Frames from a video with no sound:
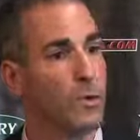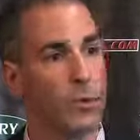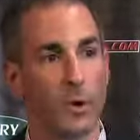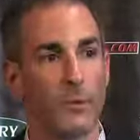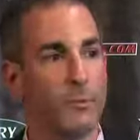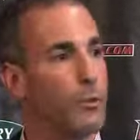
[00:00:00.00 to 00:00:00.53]
We're
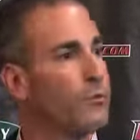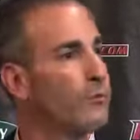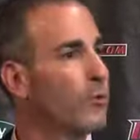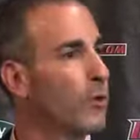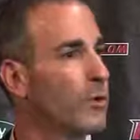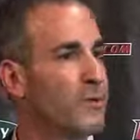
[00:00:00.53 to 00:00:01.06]
going to be moving
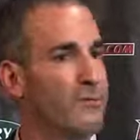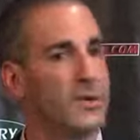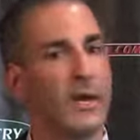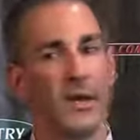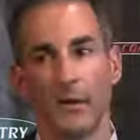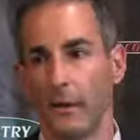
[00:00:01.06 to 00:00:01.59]
forward every
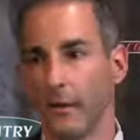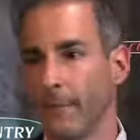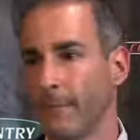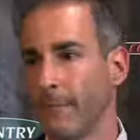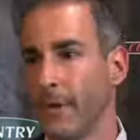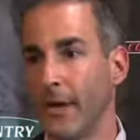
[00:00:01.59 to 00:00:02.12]
day,
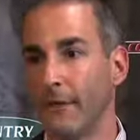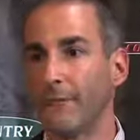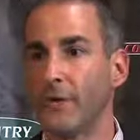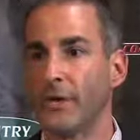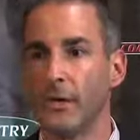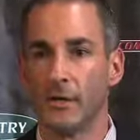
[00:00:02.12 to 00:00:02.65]

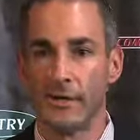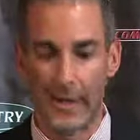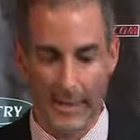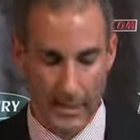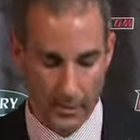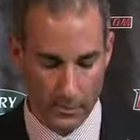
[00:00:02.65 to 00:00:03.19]
every
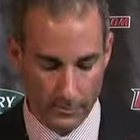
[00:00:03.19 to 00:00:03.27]
day.